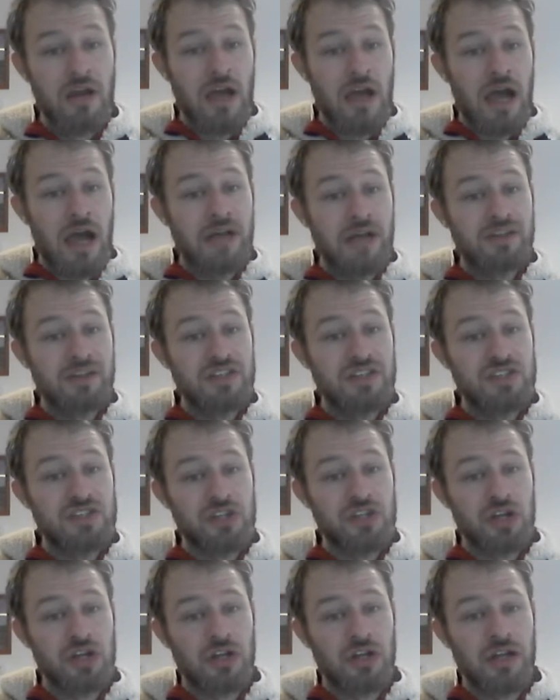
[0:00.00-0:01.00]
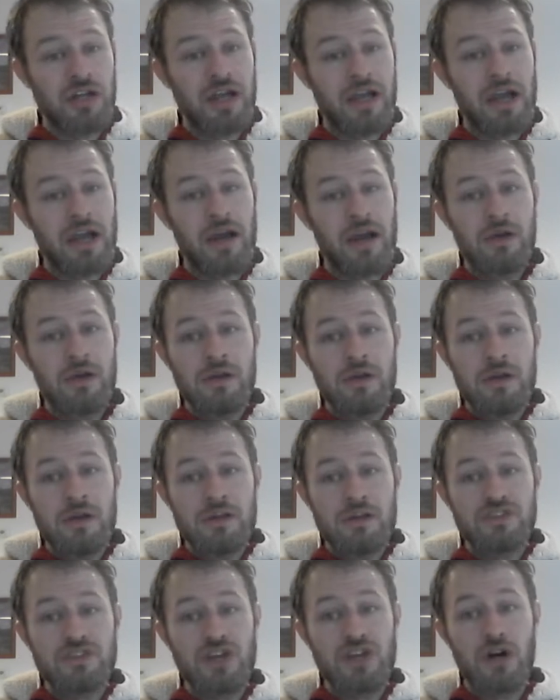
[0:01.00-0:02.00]
and this circle here.
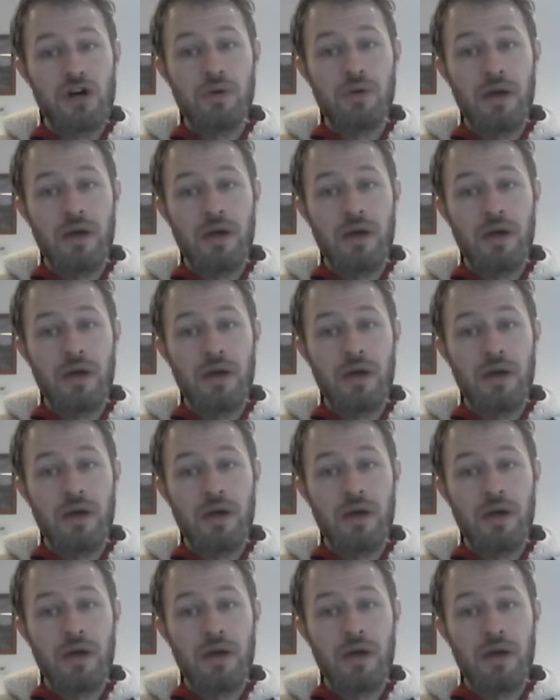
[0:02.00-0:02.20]
So